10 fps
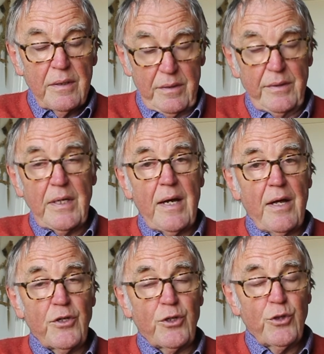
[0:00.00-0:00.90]
and that
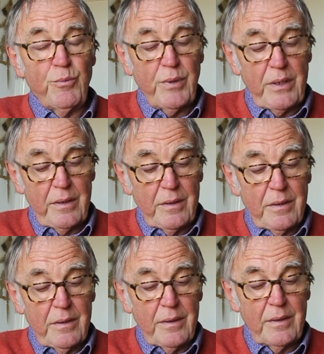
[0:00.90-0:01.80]
other could be
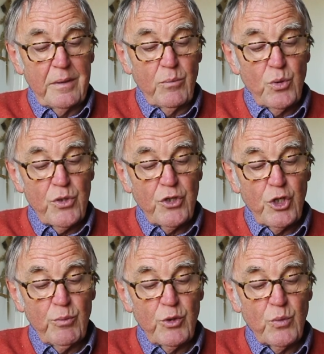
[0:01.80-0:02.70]
in the more than
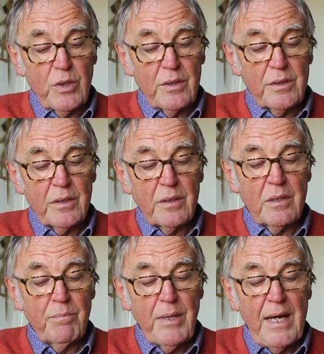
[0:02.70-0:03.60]
human world, and
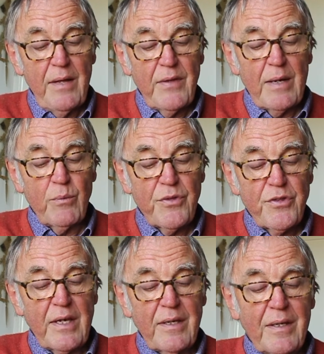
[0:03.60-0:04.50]
compare that with
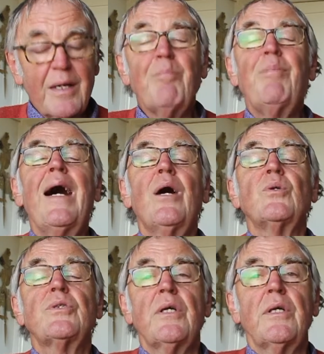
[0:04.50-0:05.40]
thinking
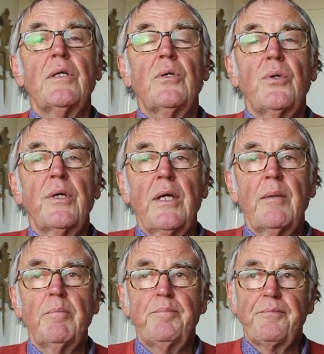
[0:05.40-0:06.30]
about her or him.